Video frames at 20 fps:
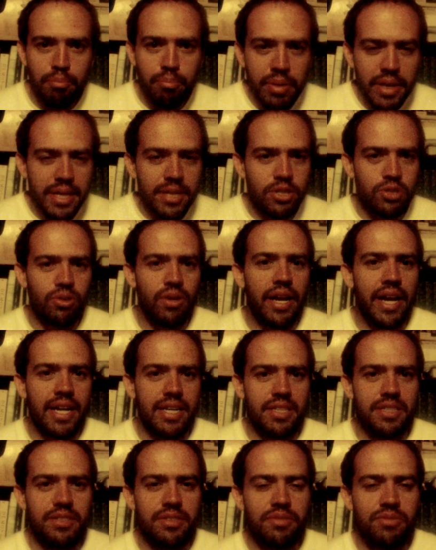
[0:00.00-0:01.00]
be
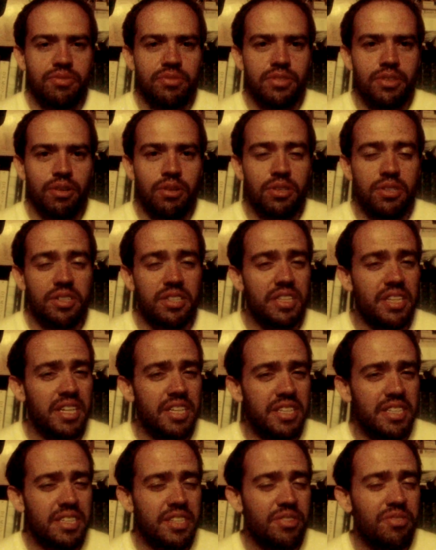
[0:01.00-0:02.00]
attractive, or
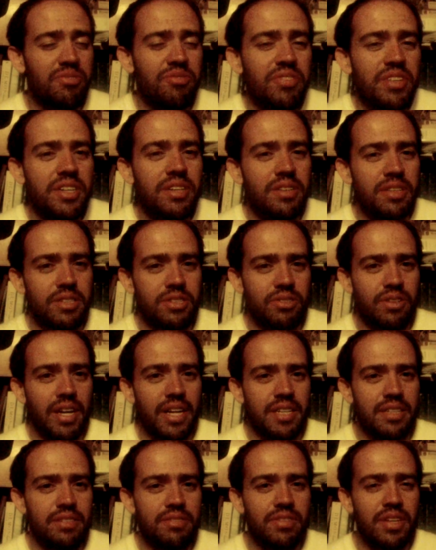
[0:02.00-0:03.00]
to feel
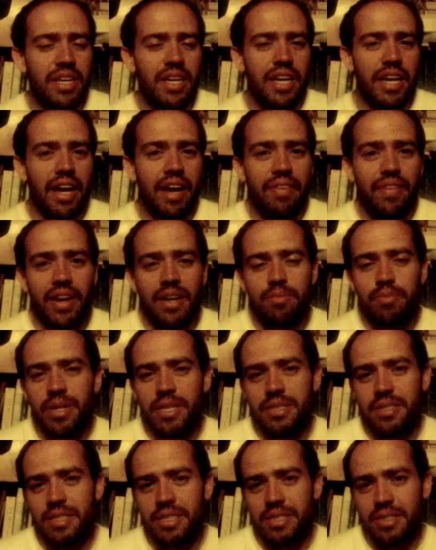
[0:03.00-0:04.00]
attractive, and that
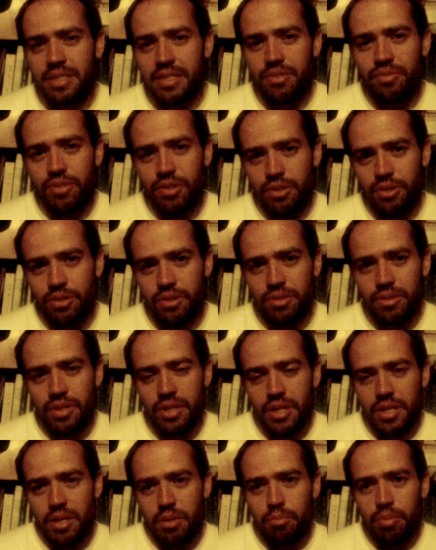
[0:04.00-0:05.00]
makes things difficult
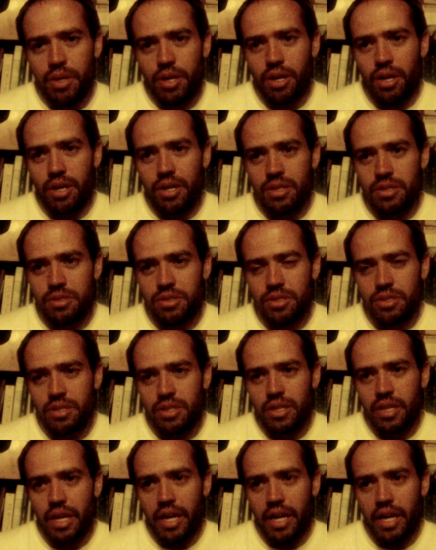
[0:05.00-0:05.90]
because